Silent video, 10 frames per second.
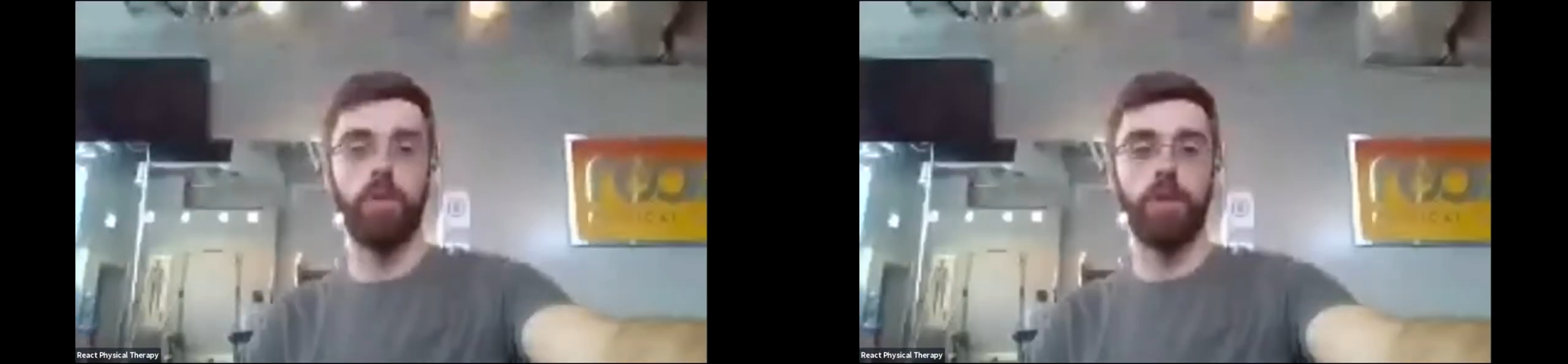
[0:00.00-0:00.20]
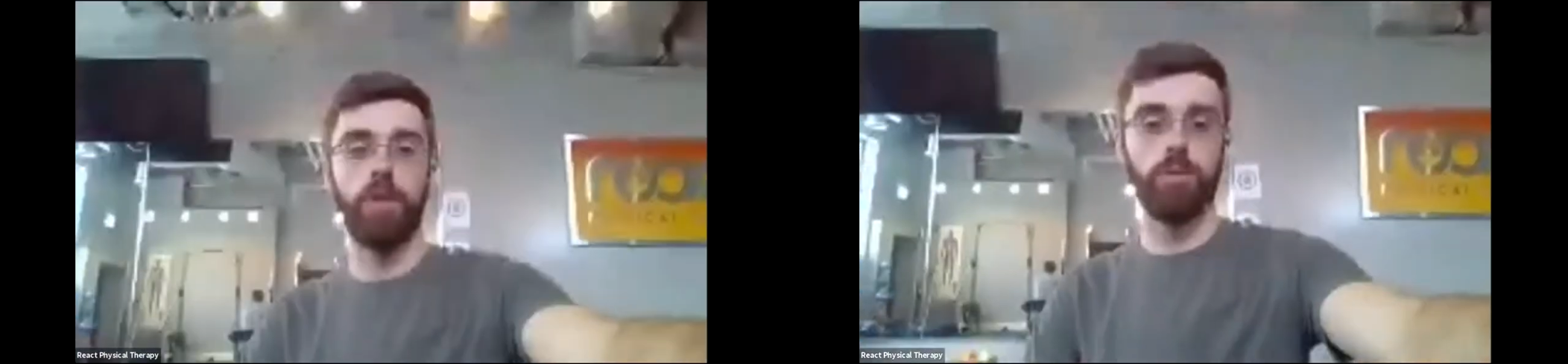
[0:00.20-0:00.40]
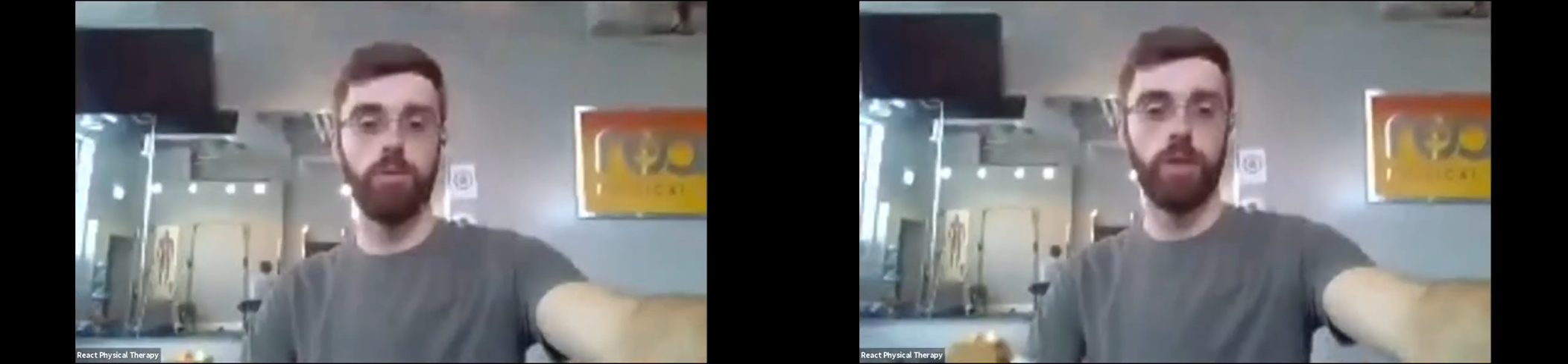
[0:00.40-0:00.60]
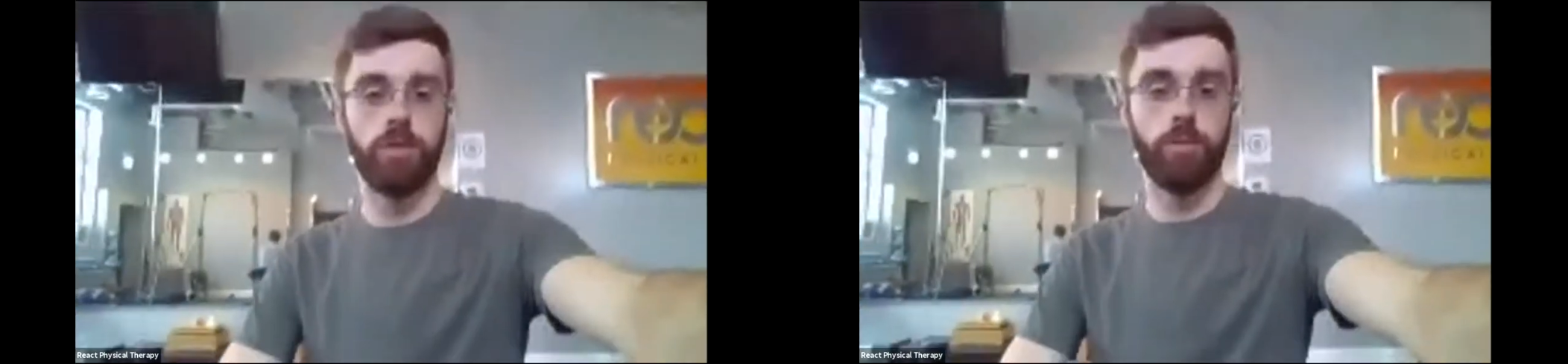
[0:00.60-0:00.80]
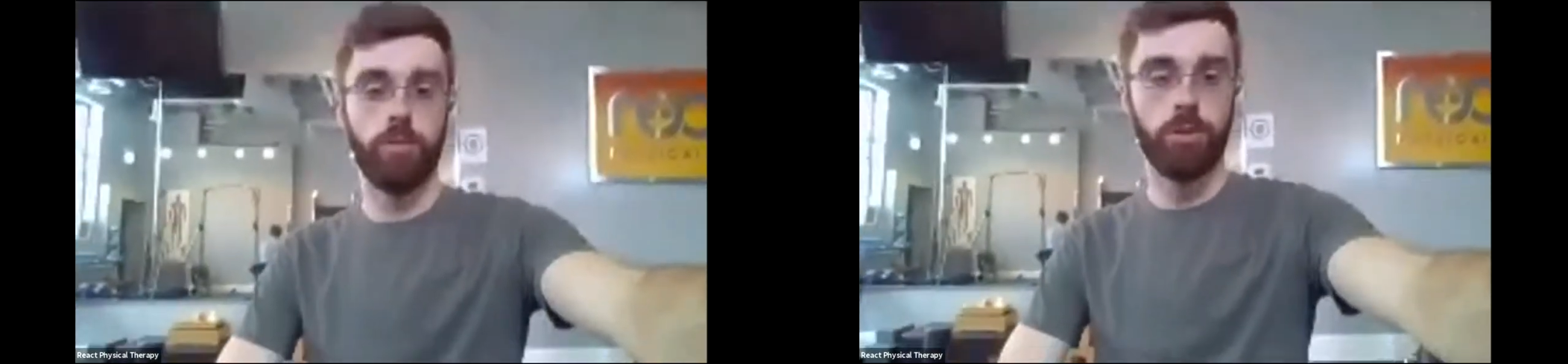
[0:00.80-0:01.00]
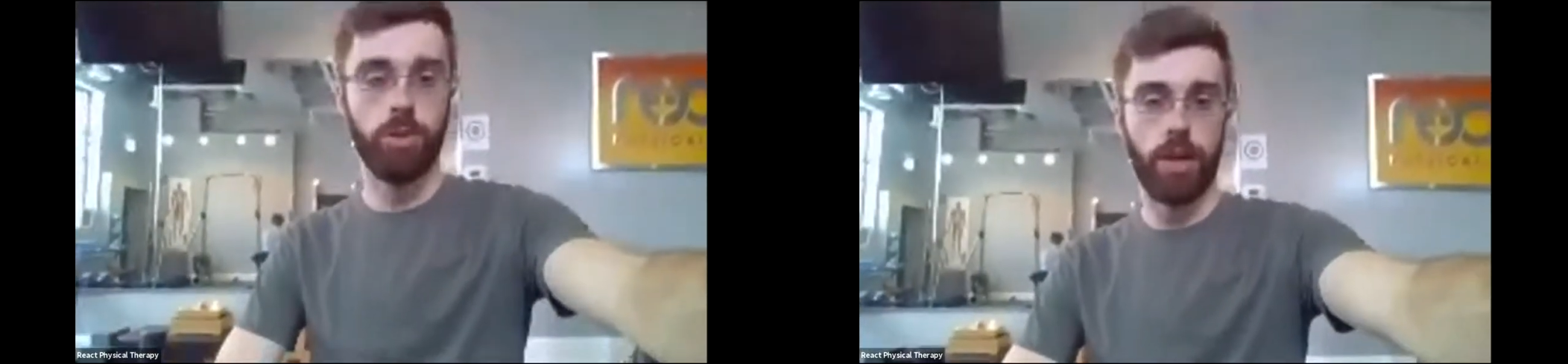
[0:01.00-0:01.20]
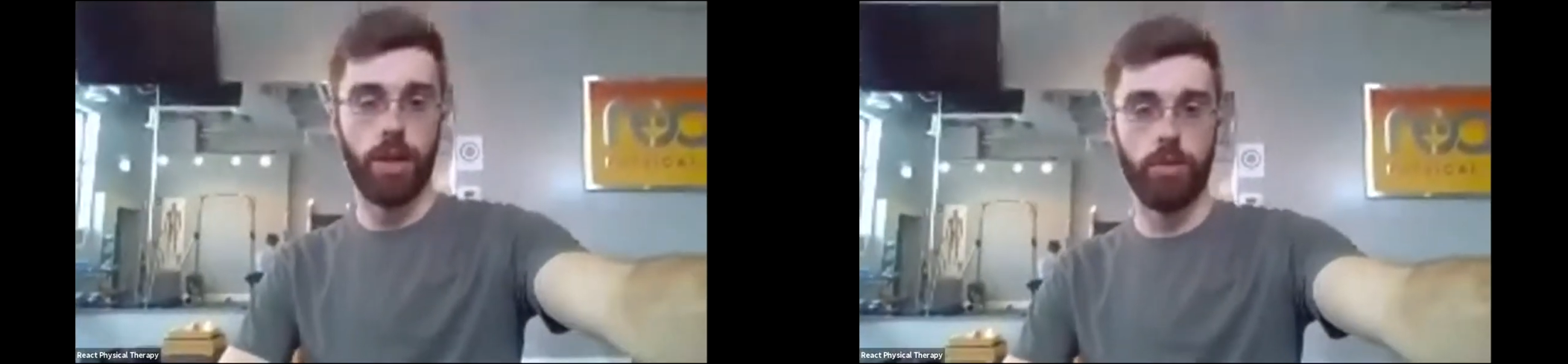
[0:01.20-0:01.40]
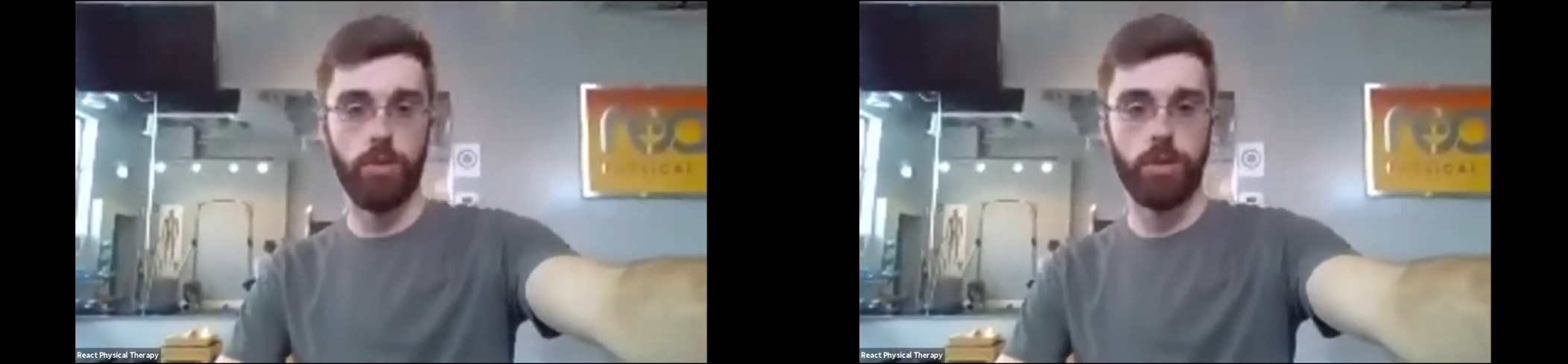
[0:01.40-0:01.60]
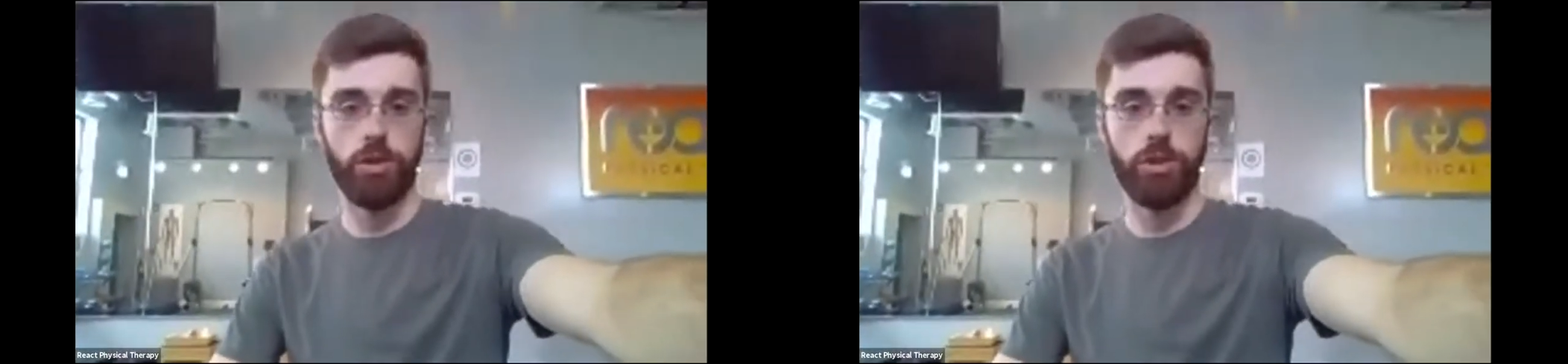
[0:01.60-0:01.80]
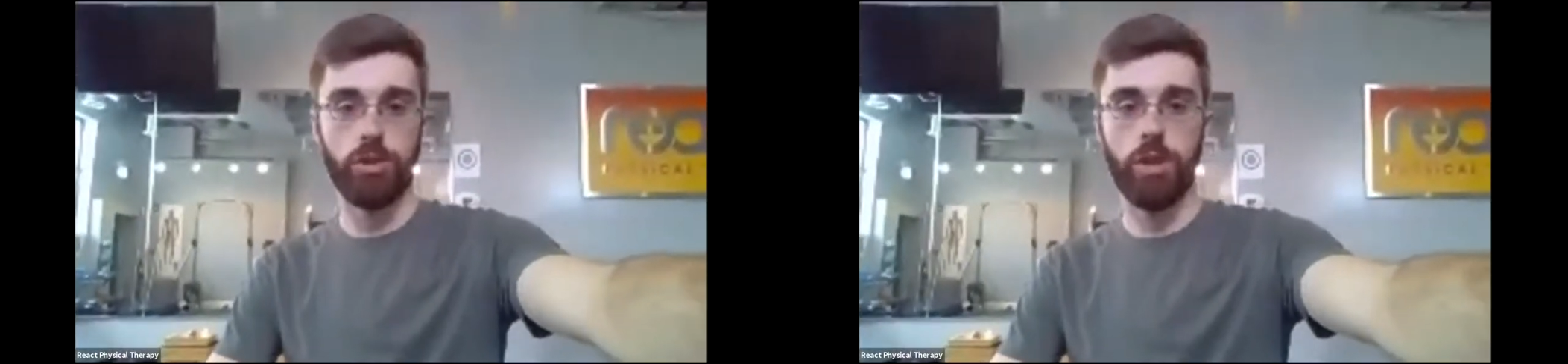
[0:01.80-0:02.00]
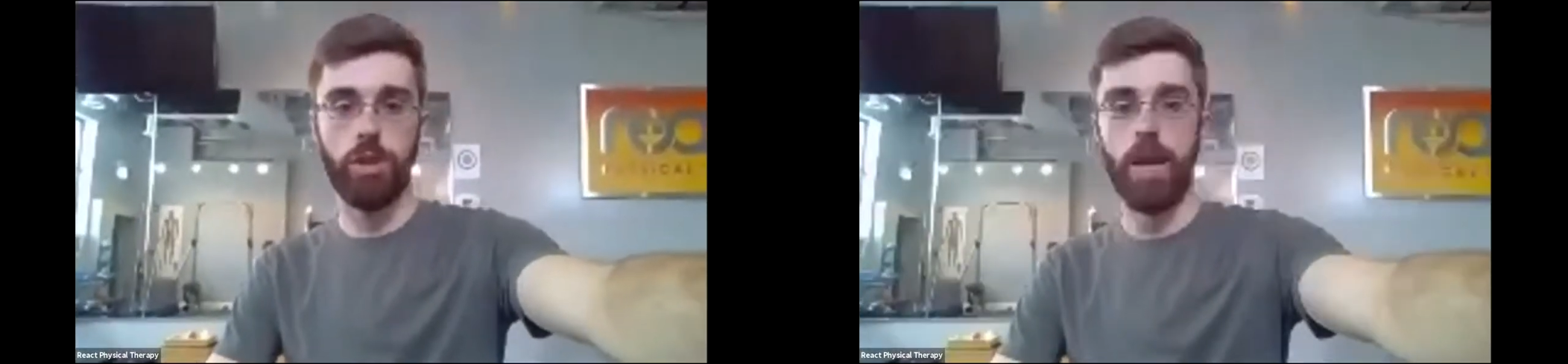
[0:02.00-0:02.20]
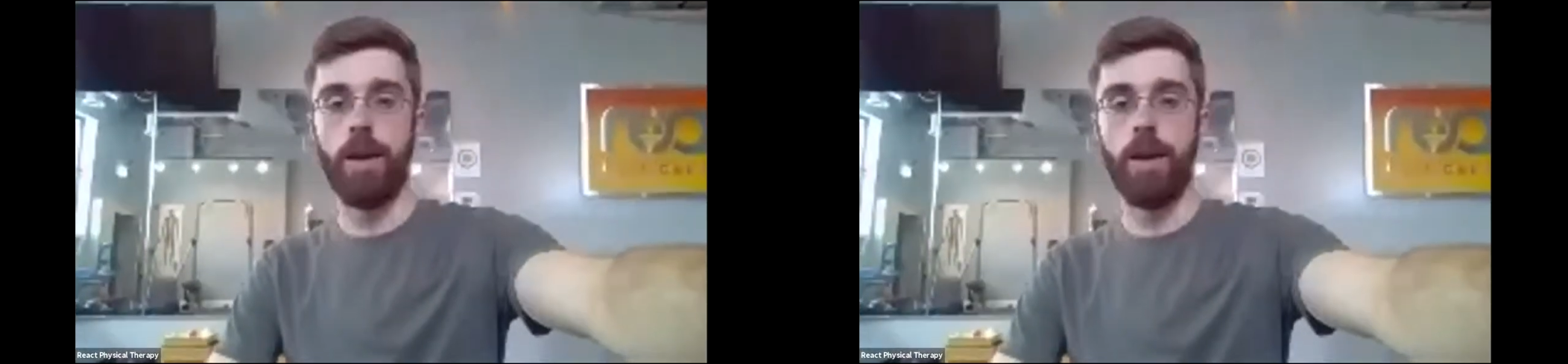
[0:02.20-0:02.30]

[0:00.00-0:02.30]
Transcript: through the range of motion that everyone should have.